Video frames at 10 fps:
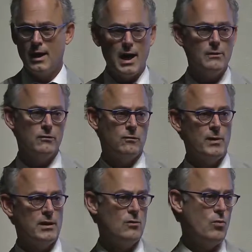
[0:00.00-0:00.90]
I would
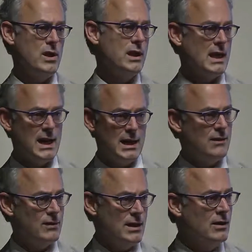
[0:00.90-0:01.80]
spend a week in any
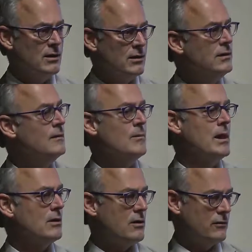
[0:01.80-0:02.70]
given year
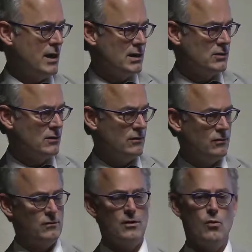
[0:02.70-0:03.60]
in Los
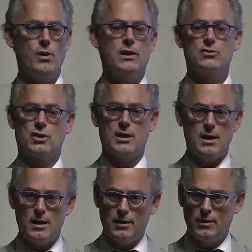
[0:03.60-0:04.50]
Angeles, a week in
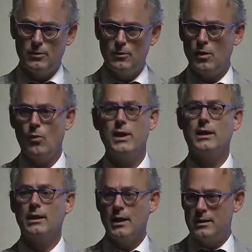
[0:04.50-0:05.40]
Chicago, a week
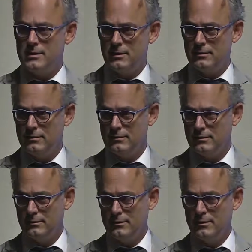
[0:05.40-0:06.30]
in London.
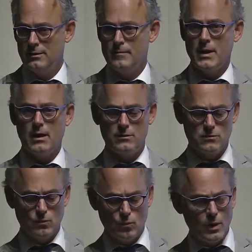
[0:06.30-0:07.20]
And
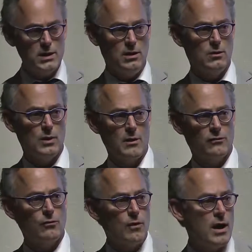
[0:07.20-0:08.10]
one year, when I
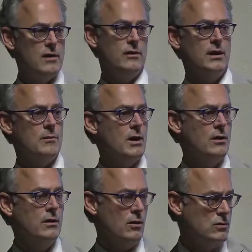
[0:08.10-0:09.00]
was arriving at
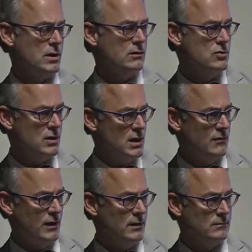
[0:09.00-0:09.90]
my hotel in
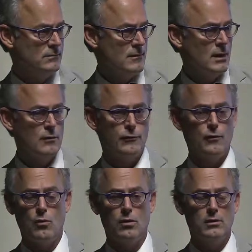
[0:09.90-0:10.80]
Geneva
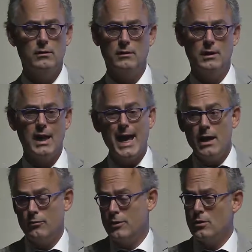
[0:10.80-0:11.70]
for the
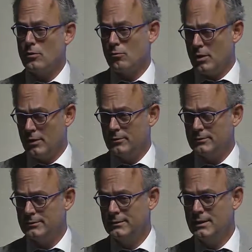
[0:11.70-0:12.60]
eighth year in a row,